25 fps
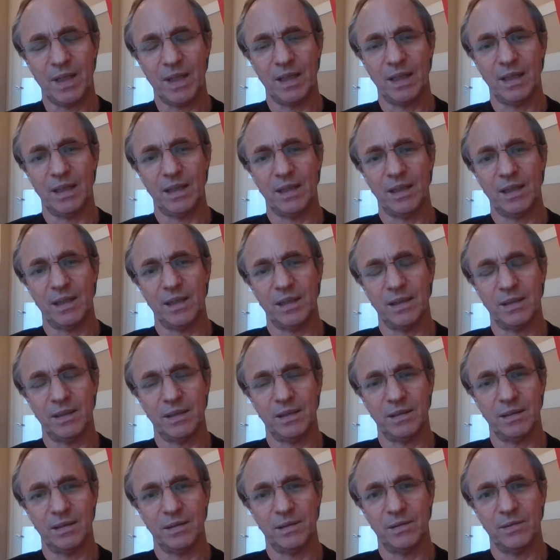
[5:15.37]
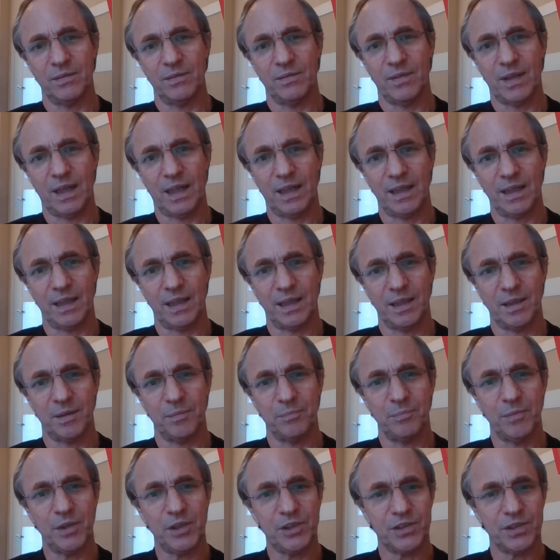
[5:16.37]
via
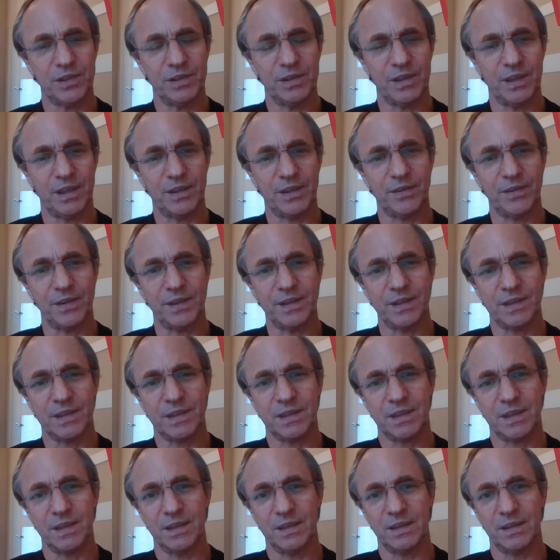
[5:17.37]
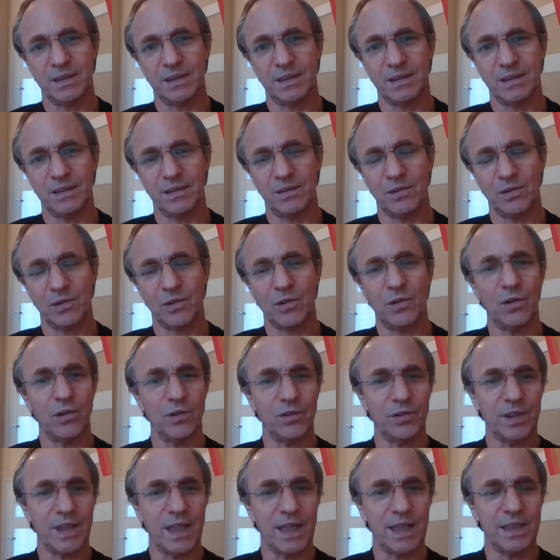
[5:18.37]
missionaries or
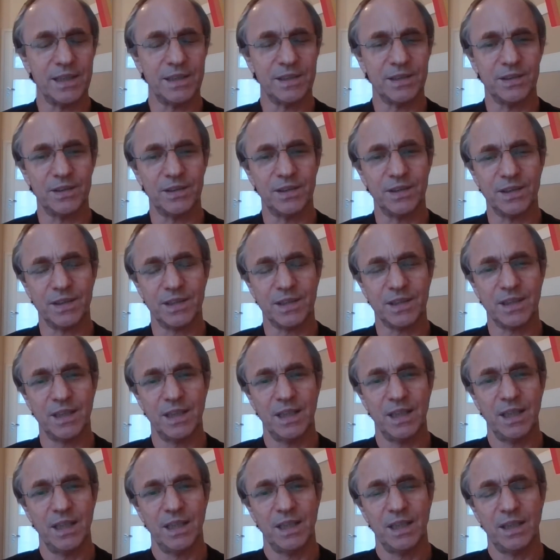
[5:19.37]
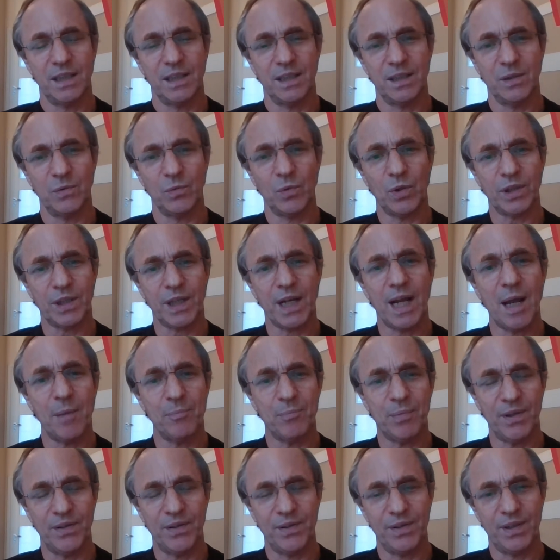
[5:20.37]
colonizers. What
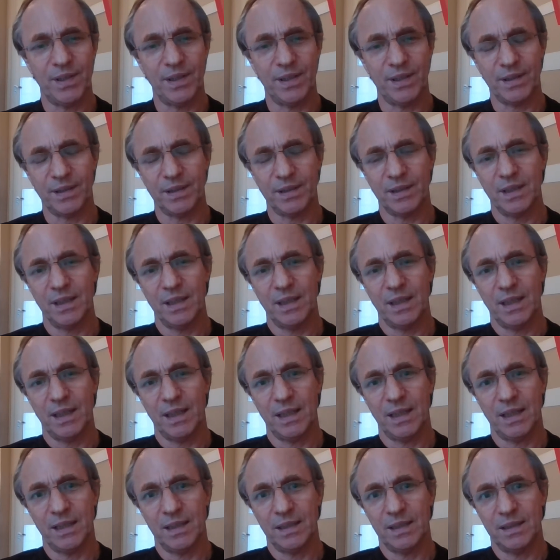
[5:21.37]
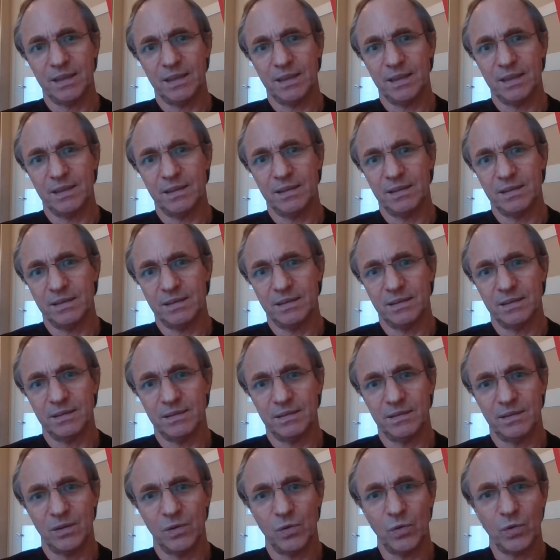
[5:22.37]
happened there? And
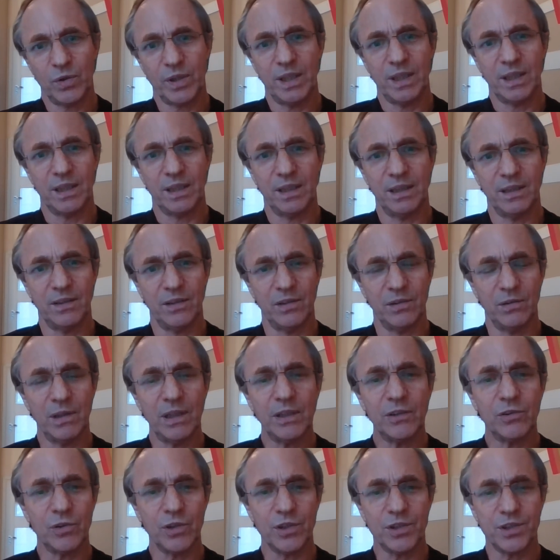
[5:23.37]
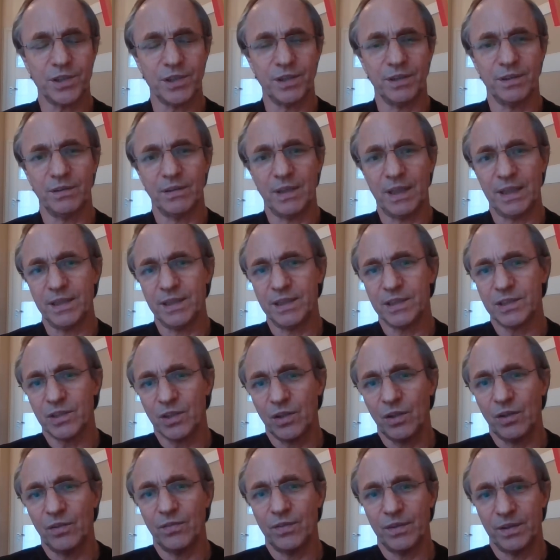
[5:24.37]
looking in the literature, I
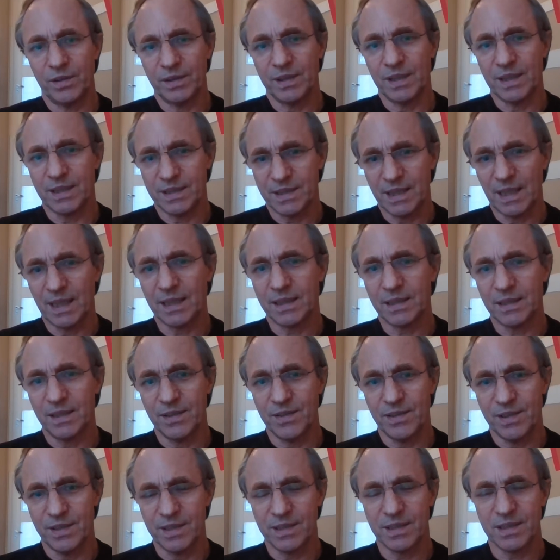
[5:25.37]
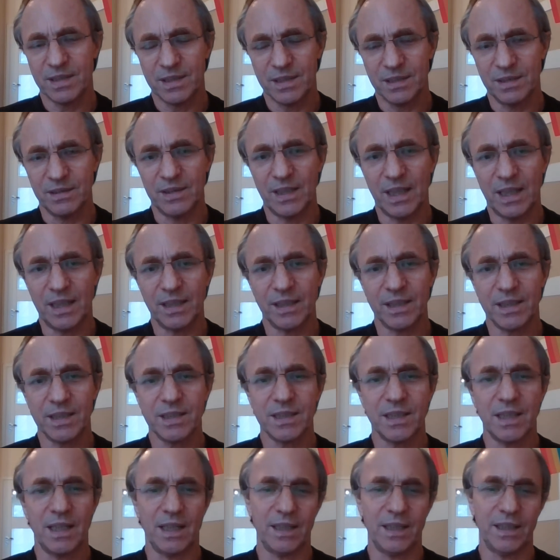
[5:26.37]
discovered exactly this dark
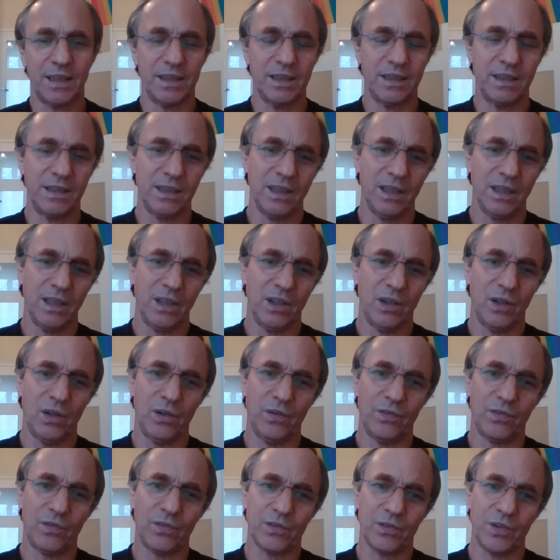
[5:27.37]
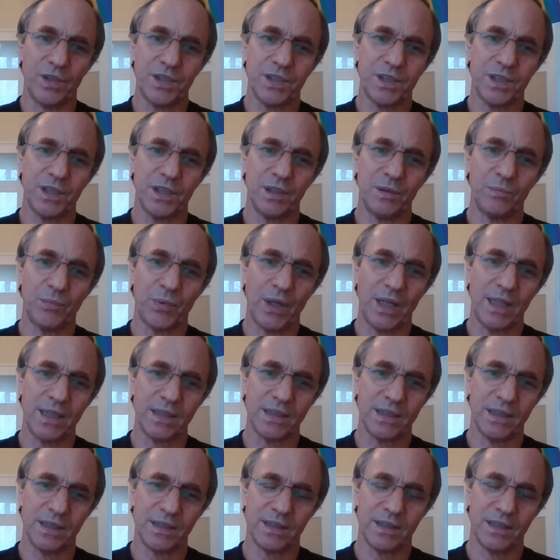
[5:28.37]
side of Christian
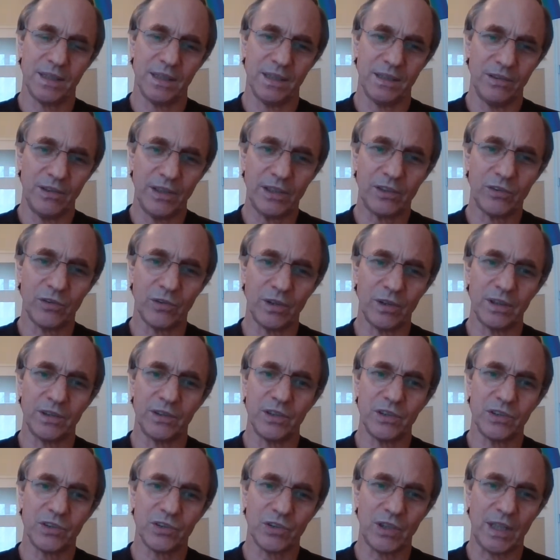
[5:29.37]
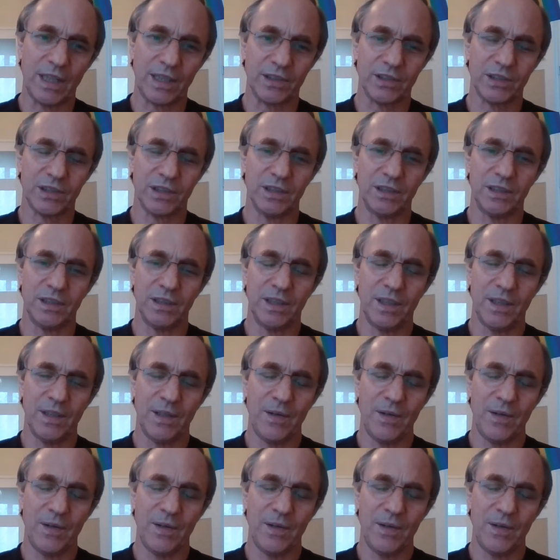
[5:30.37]
presence, the literal destruction